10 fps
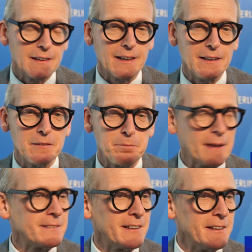and
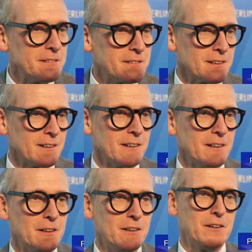president
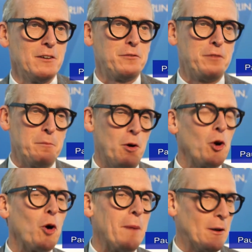from
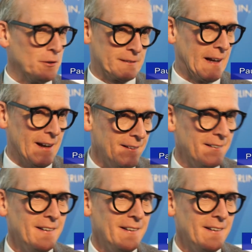Europa Nostra,